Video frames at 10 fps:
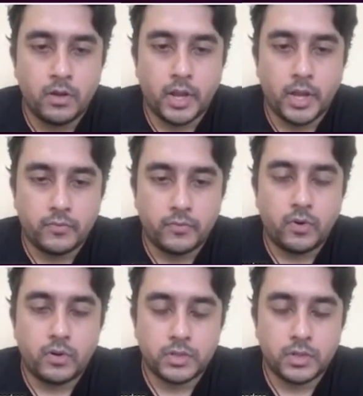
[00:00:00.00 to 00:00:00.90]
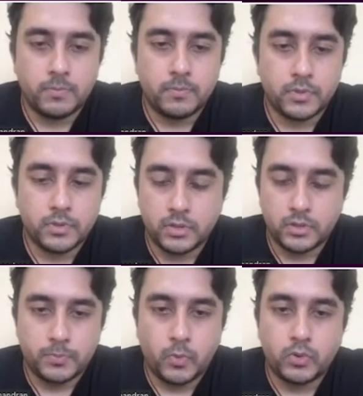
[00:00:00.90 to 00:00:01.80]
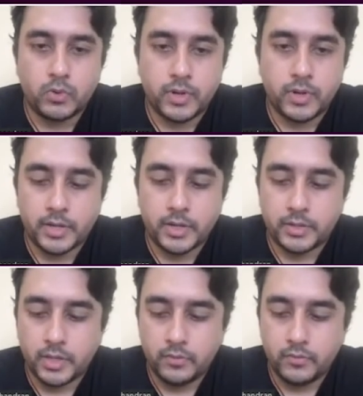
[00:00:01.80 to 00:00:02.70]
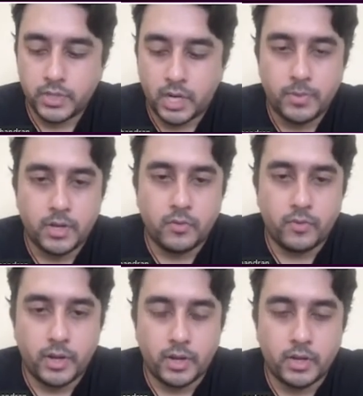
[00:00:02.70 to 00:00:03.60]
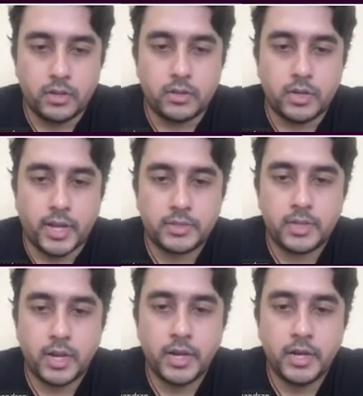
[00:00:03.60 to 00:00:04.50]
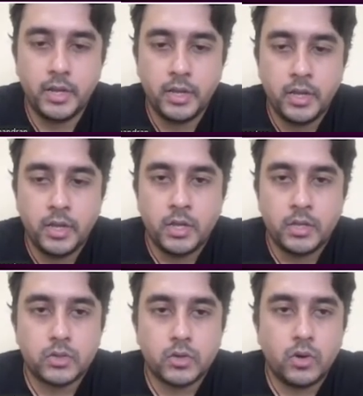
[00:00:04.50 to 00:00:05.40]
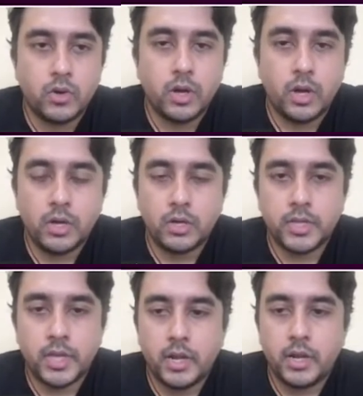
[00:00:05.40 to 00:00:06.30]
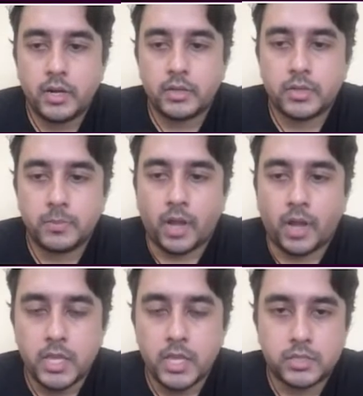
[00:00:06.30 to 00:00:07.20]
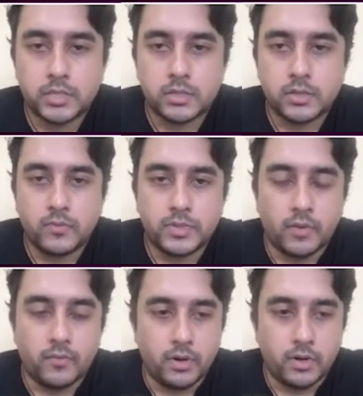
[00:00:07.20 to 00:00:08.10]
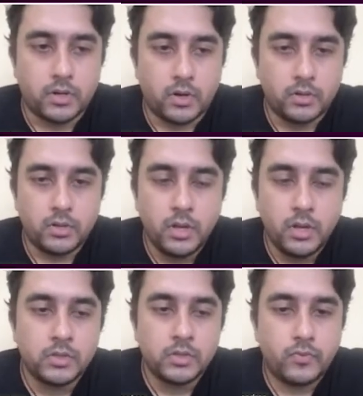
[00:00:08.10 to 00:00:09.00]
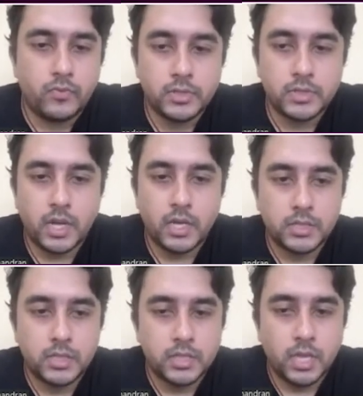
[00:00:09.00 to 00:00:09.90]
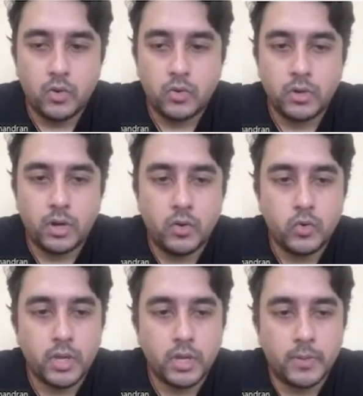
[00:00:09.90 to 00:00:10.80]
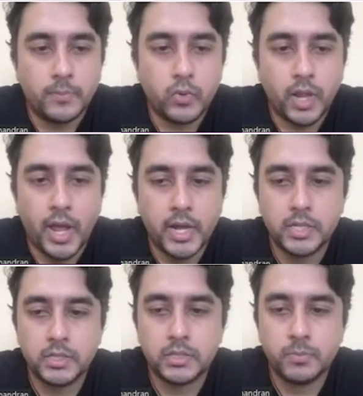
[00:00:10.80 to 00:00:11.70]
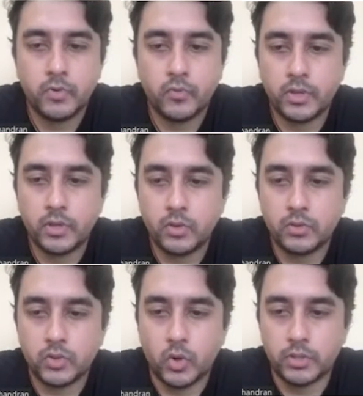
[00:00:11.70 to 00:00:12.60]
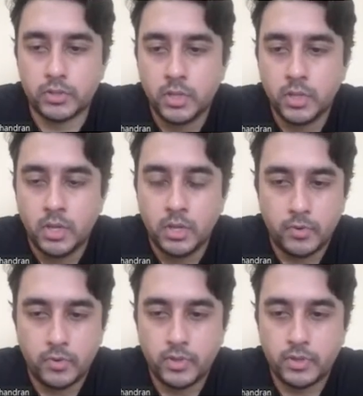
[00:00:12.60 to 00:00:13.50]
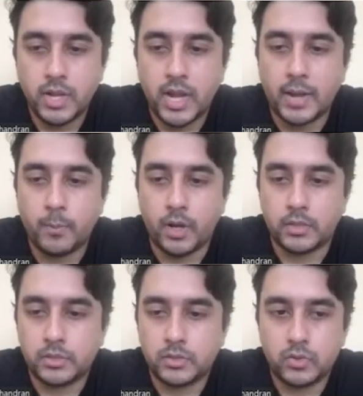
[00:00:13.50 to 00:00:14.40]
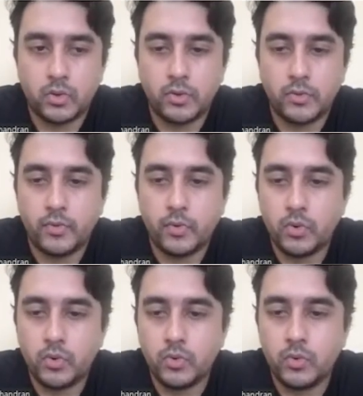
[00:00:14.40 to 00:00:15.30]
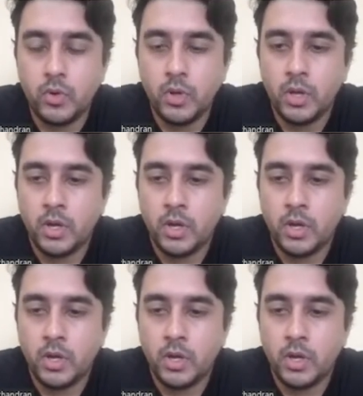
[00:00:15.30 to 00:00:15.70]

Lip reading: like for some sports related thing, which I'll be covering in the next slide. So there are some tasks which I've worked on. So first task is how you can compute angles between your joints, between the landmarks. So if you want to